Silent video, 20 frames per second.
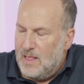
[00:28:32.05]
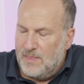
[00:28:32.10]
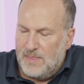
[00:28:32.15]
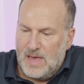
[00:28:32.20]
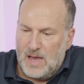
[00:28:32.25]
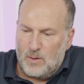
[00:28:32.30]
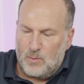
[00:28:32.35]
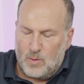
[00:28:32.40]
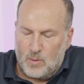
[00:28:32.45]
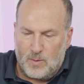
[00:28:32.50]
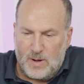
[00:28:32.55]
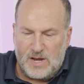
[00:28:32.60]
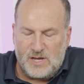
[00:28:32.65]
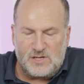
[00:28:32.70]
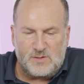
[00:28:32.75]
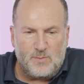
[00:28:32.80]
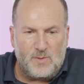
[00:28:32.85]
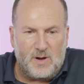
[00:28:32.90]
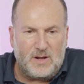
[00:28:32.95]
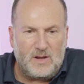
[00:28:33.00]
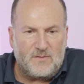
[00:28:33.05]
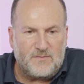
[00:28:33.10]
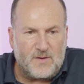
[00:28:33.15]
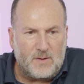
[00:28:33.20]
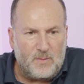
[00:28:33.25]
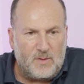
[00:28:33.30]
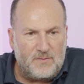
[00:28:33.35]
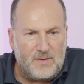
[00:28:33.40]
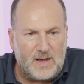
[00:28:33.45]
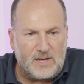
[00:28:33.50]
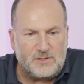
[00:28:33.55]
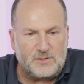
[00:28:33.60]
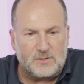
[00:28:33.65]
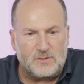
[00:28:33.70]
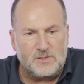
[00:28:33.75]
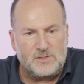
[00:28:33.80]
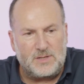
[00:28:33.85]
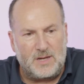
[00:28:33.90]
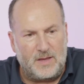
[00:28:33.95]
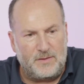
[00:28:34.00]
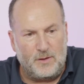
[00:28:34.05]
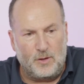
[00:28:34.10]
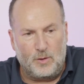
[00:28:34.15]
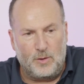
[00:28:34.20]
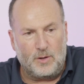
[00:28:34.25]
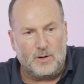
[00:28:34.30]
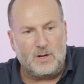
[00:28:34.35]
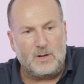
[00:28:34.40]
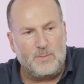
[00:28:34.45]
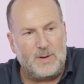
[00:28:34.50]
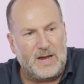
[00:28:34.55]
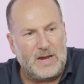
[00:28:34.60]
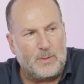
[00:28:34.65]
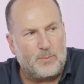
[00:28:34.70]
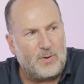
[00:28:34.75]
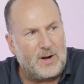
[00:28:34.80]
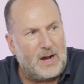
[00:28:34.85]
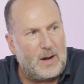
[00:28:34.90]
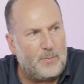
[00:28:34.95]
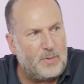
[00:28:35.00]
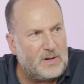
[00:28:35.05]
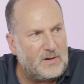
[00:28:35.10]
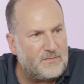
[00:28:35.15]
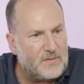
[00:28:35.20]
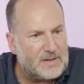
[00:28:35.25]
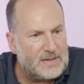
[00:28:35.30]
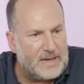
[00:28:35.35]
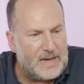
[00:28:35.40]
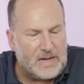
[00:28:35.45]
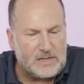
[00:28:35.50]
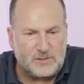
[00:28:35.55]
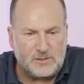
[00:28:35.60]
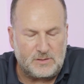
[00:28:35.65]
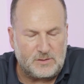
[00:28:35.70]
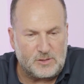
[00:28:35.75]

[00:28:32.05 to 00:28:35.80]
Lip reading: that will raise money from investors, and they'll literally buy a property for cash.